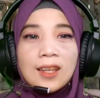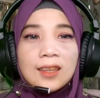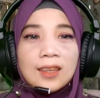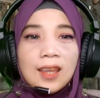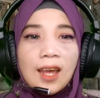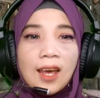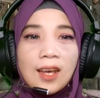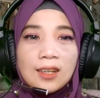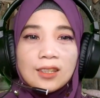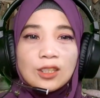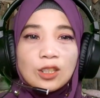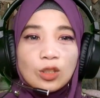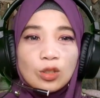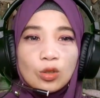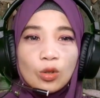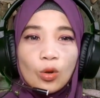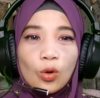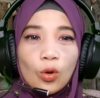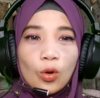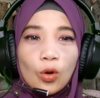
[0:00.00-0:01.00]
thanks
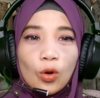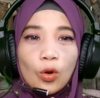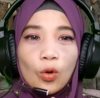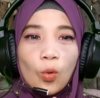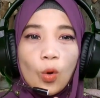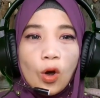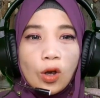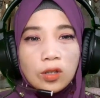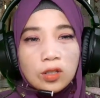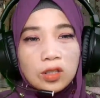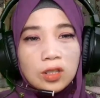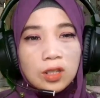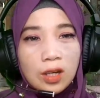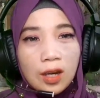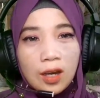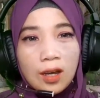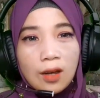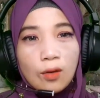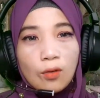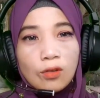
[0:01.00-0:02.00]
for
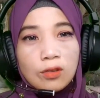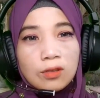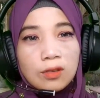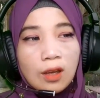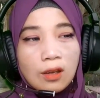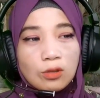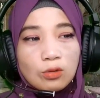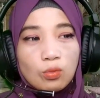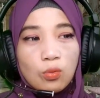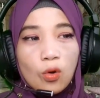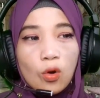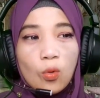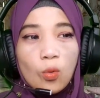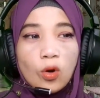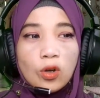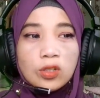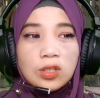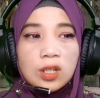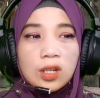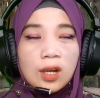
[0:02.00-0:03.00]
watching,
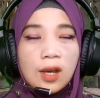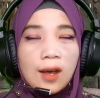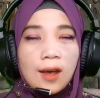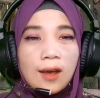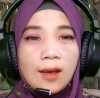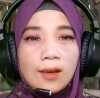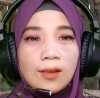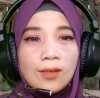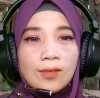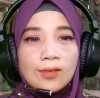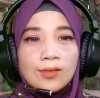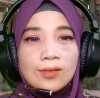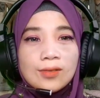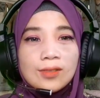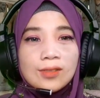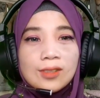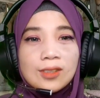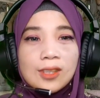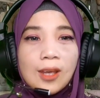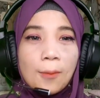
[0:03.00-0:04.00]

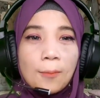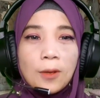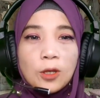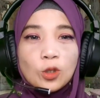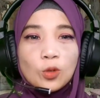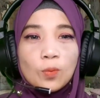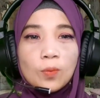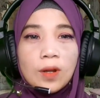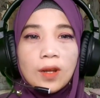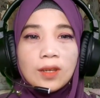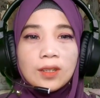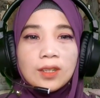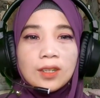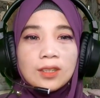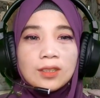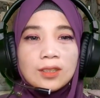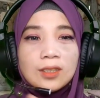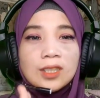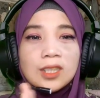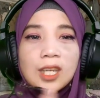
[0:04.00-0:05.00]
and sampai jumpa lagi,
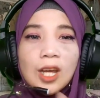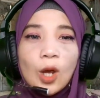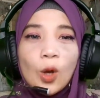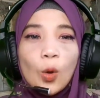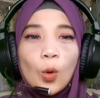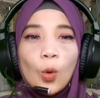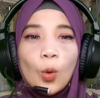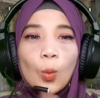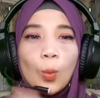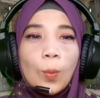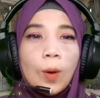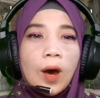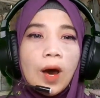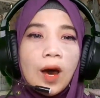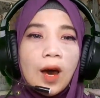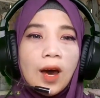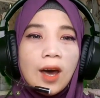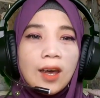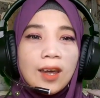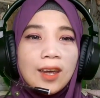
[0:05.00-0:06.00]
see you,
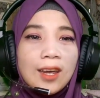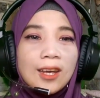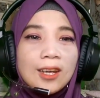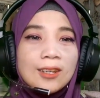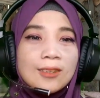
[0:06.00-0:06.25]
bye.